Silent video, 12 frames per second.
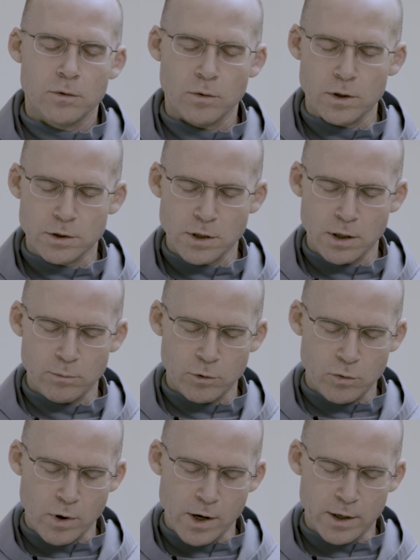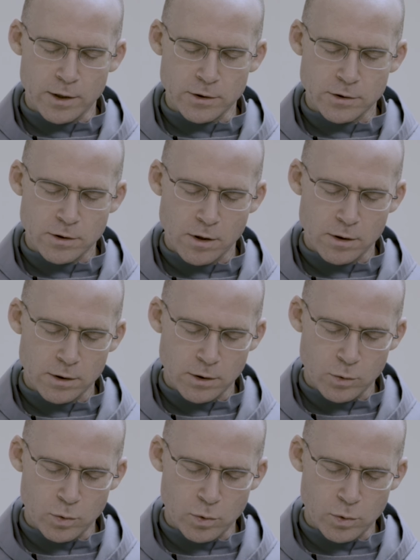Through the same Christ our
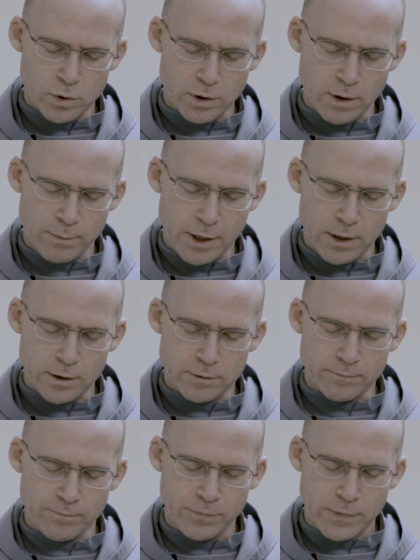Lord. Amen. Amen.